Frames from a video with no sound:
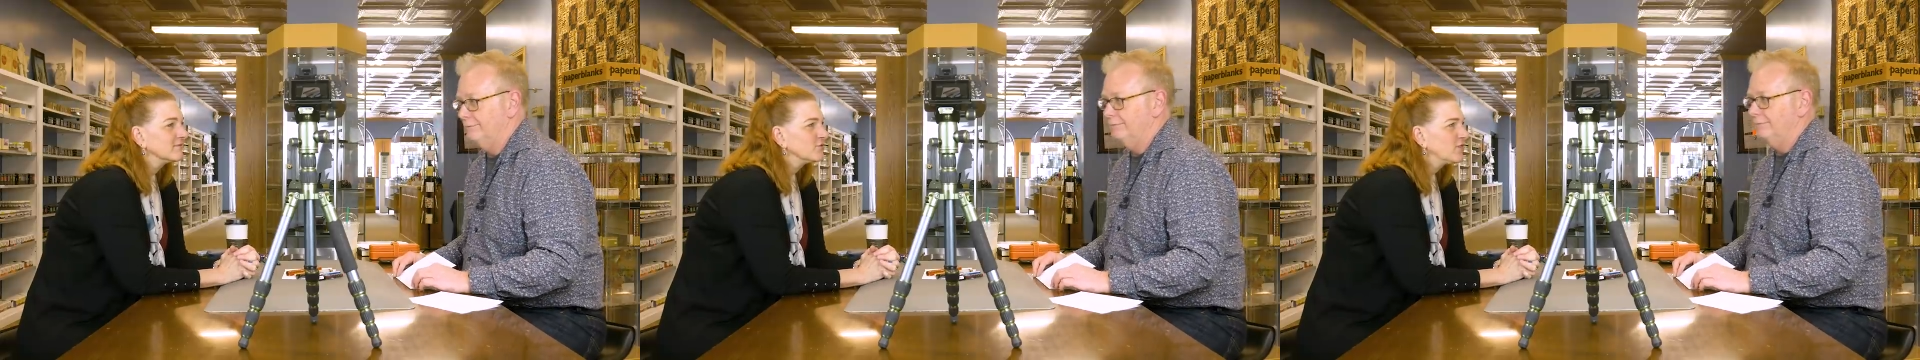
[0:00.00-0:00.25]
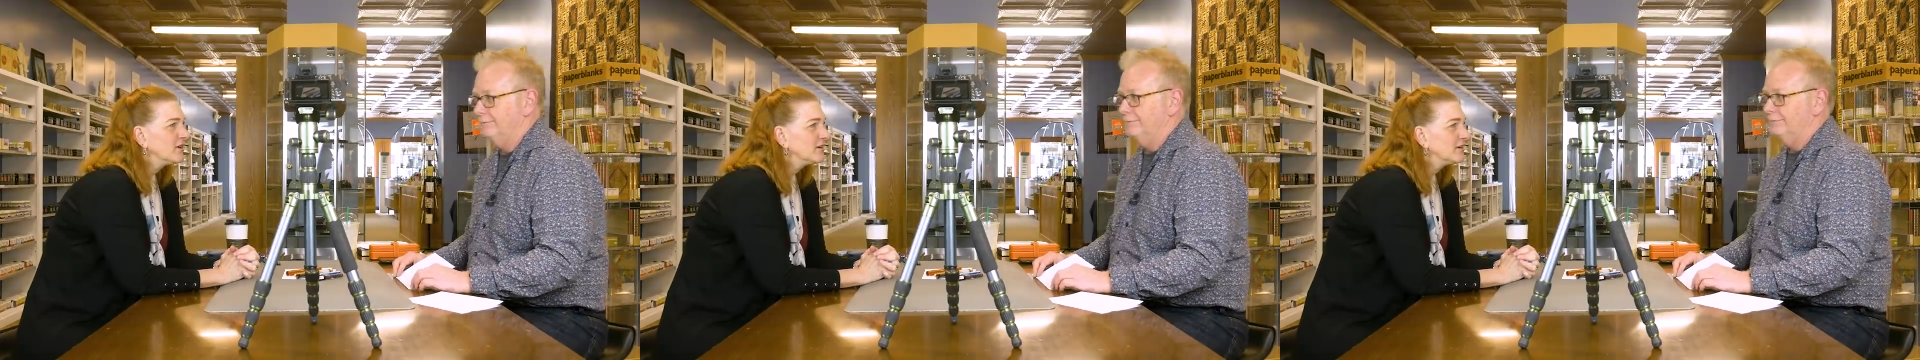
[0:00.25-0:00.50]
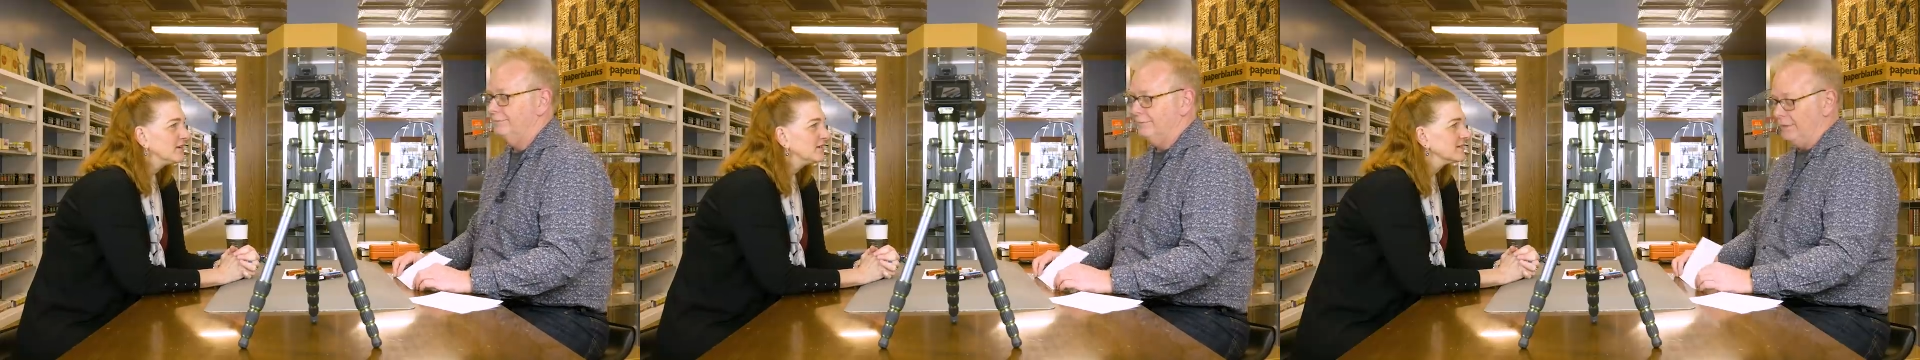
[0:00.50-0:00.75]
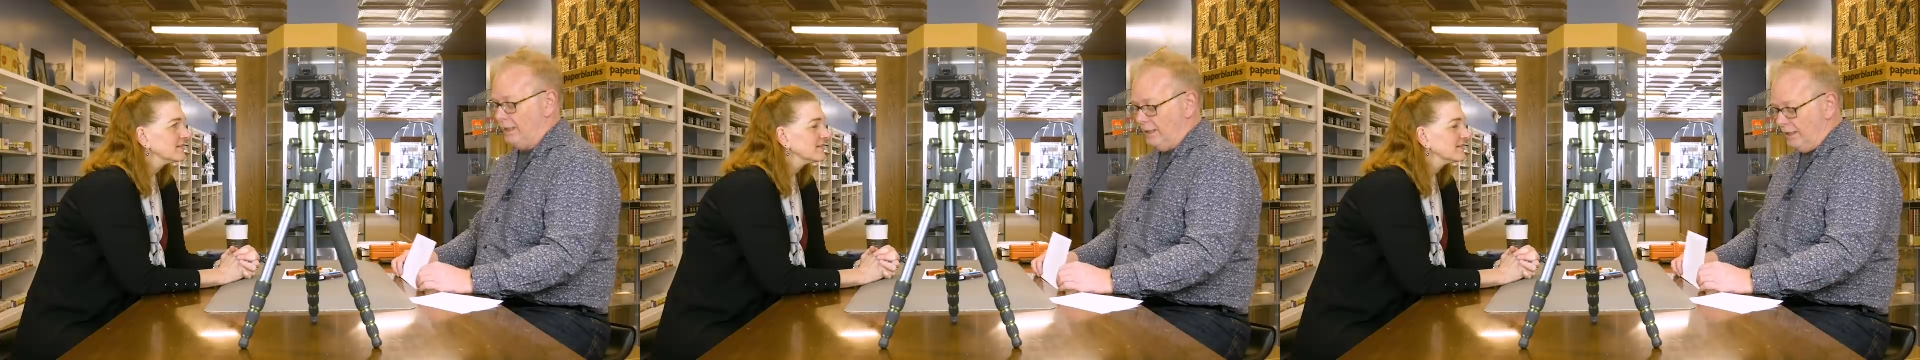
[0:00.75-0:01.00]
Speaker 1: Drunk?
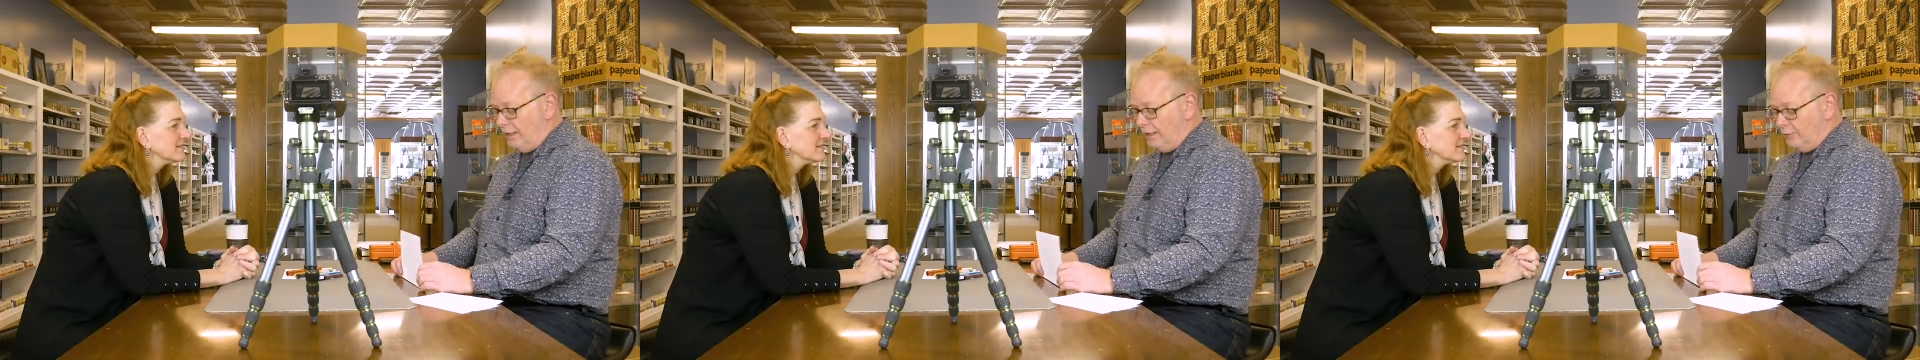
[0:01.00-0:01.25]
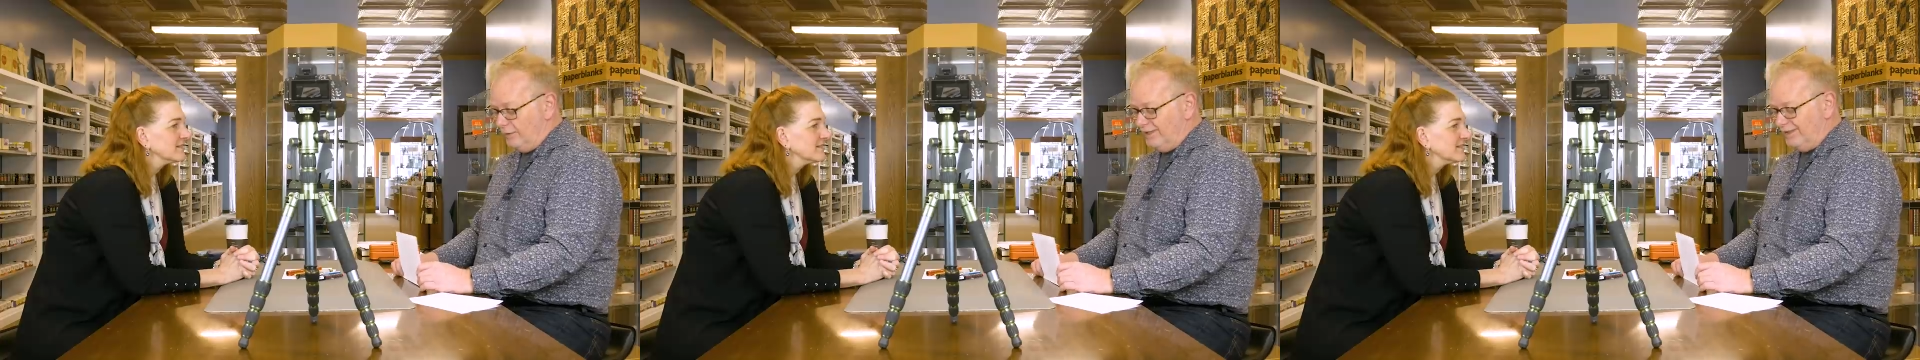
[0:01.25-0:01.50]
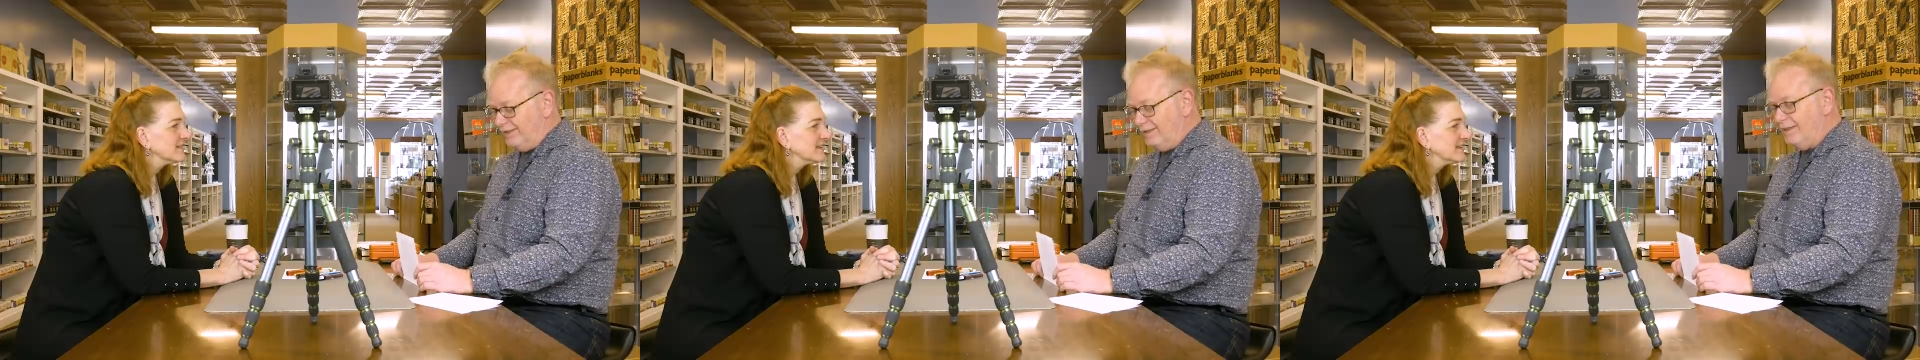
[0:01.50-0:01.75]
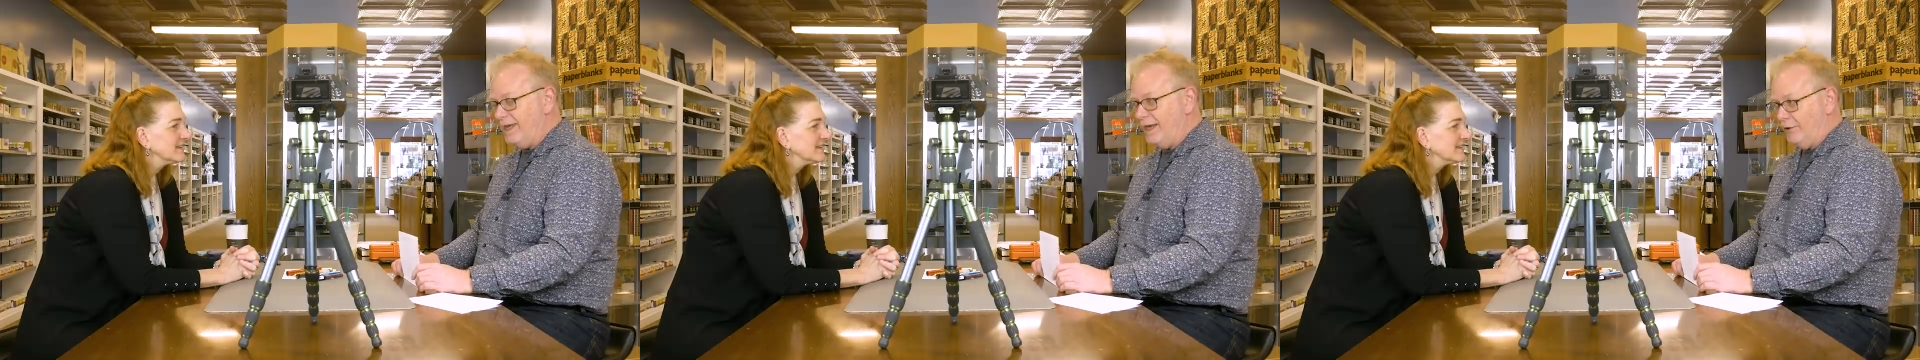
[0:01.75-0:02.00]
A
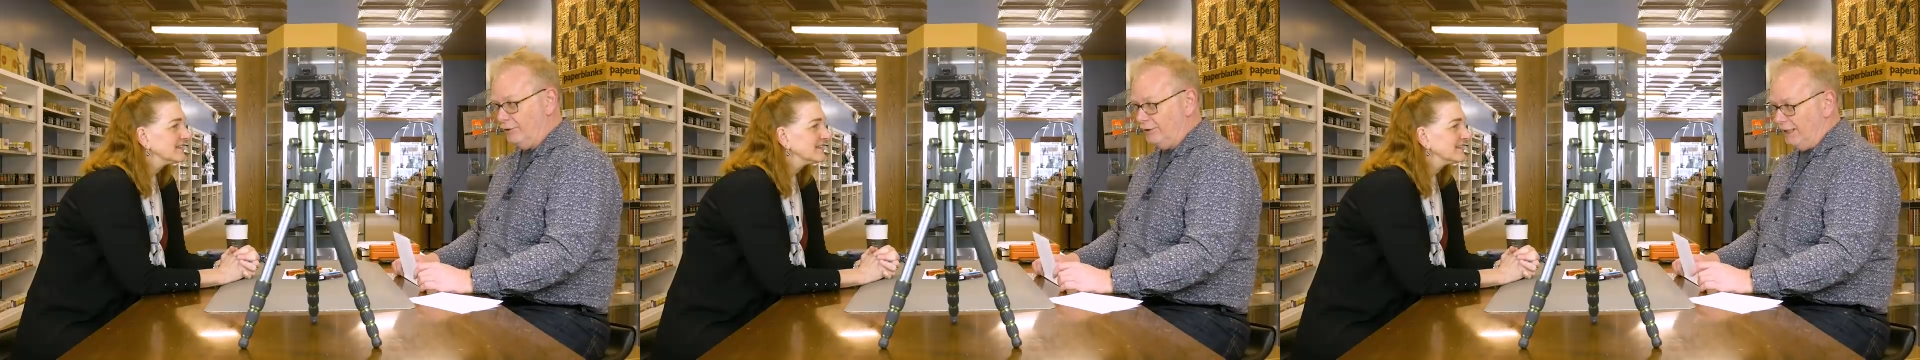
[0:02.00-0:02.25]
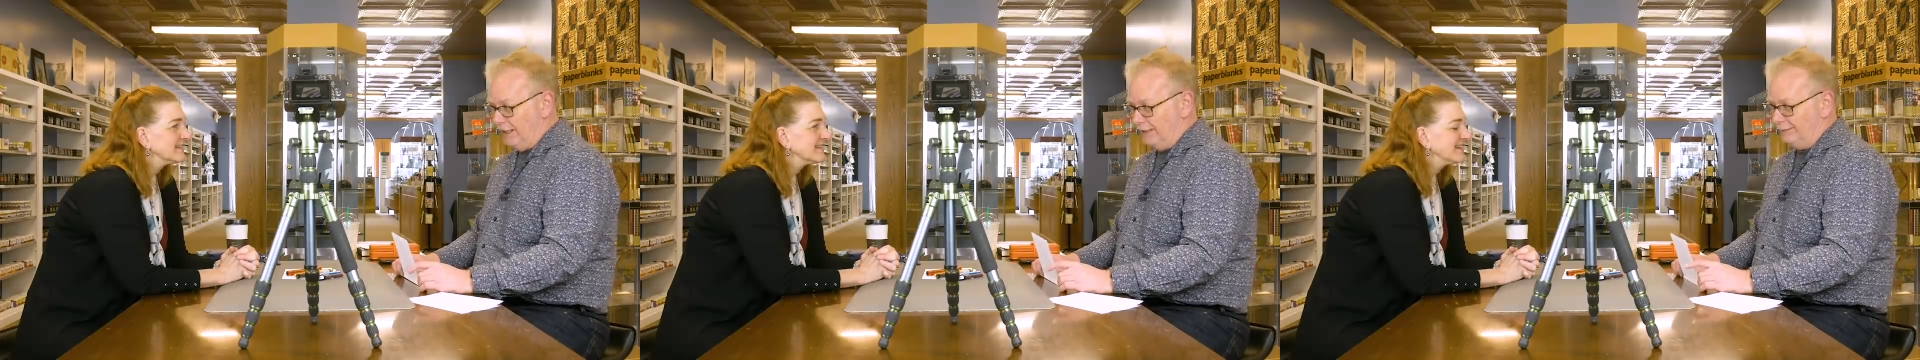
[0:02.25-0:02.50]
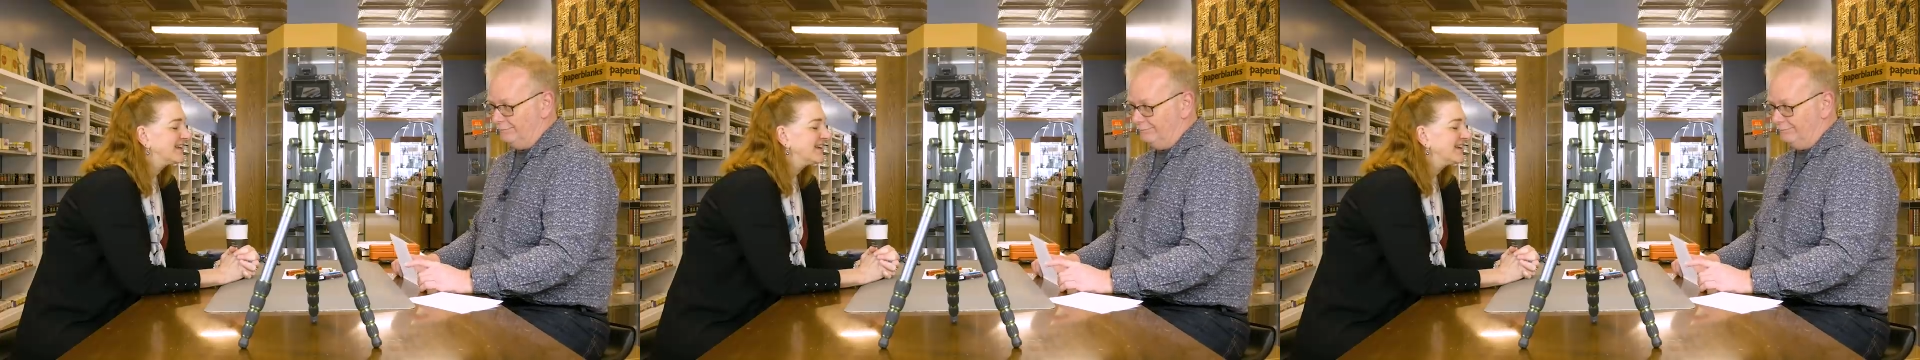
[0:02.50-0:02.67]
receding hairline.